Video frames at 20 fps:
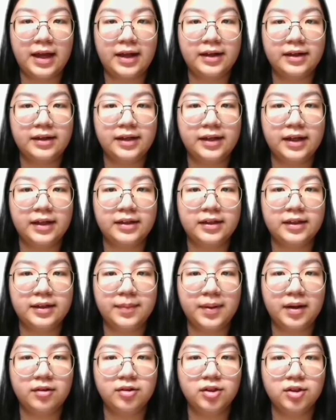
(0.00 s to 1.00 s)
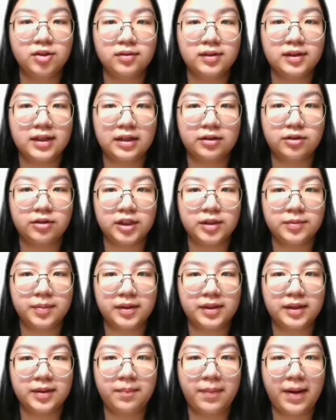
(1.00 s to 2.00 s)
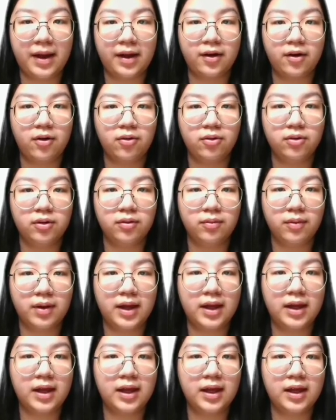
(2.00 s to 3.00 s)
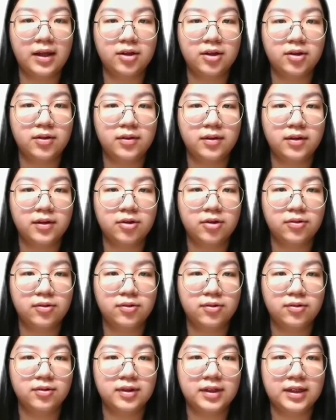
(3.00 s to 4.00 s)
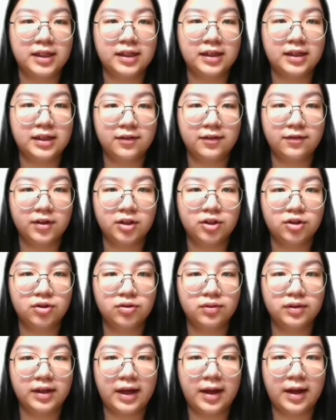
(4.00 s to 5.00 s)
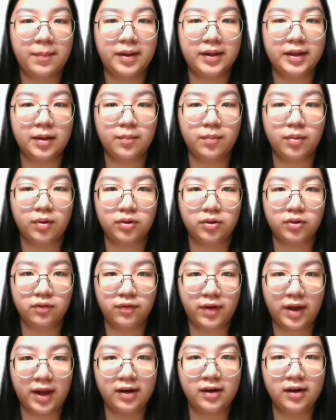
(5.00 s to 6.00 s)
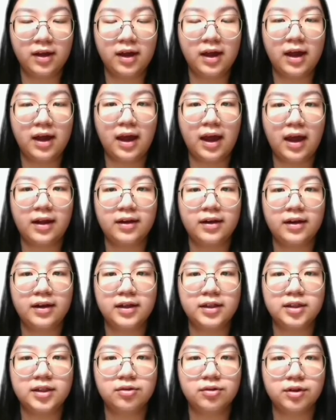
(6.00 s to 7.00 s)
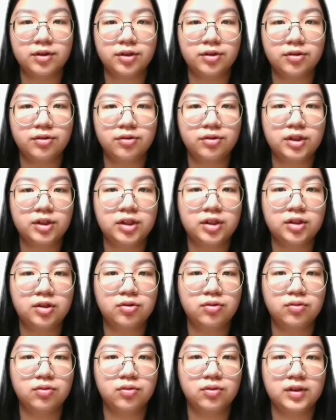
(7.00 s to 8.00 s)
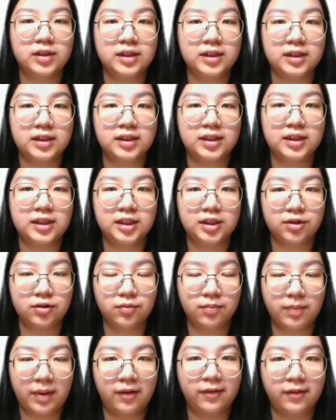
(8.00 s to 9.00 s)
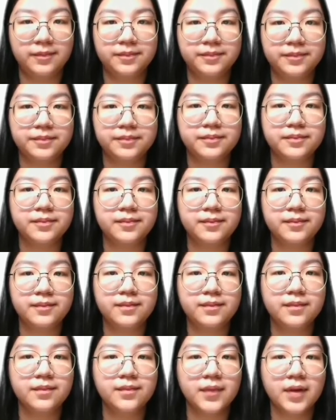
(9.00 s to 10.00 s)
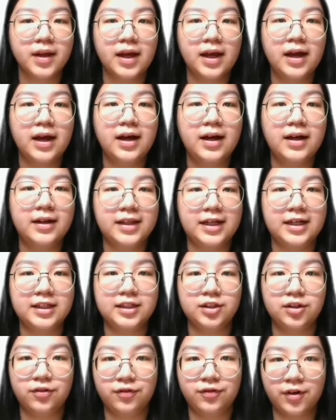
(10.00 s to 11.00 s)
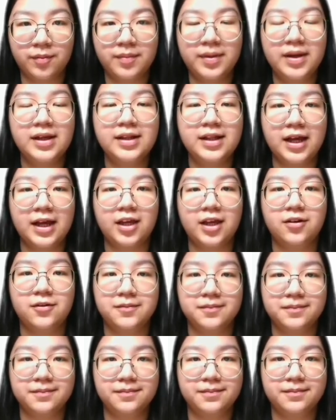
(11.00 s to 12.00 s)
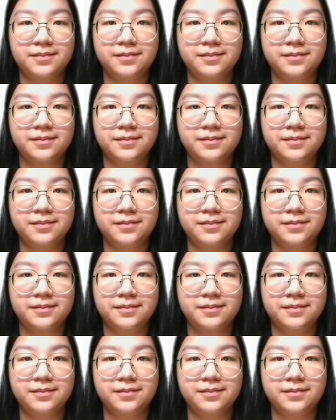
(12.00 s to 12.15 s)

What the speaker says: And then the bile salts are transported back all the way into the liver through the hepatic portal vein and is reused to synthesize new bile. That is all from me. Thank you.